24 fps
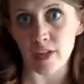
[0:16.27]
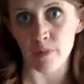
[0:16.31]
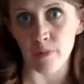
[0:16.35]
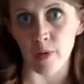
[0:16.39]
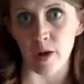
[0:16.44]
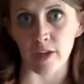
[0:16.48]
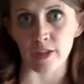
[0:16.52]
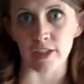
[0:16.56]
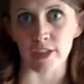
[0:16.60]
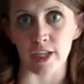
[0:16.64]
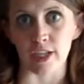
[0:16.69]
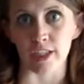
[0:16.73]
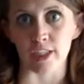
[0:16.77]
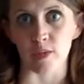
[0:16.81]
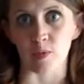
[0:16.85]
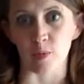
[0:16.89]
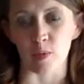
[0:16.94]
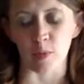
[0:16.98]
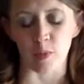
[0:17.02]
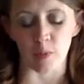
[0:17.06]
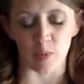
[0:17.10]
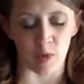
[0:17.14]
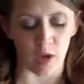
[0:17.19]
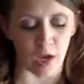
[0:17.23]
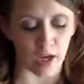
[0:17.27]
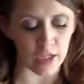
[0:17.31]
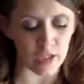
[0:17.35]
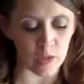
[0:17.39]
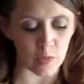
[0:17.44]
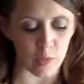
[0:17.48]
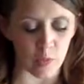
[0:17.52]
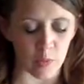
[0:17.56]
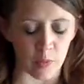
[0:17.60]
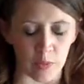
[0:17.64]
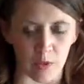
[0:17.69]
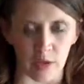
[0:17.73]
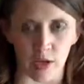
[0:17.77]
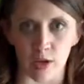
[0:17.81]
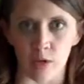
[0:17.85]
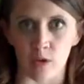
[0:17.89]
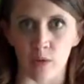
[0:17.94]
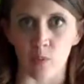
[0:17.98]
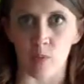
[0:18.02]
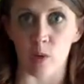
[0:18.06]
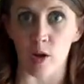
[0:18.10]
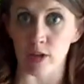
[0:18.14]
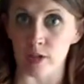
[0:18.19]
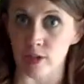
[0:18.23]
project and we realized we were going to
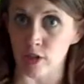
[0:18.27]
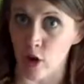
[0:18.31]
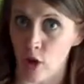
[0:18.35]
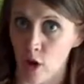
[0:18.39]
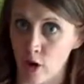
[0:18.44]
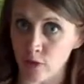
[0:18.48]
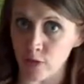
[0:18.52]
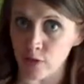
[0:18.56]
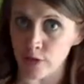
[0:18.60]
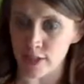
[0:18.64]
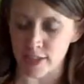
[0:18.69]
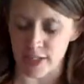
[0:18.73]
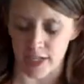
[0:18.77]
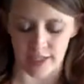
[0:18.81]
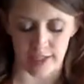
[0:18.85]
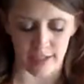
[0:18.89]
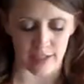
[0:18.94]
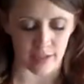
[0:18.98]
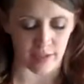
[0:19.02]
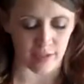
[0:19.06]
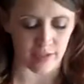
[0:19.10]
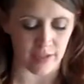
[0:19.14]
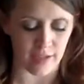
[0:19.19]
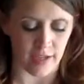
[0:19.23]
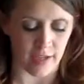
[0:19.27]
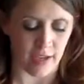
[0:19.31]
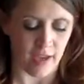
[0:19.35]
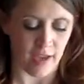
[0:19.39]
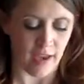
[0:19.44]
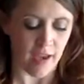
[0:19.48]
want to offer stencils,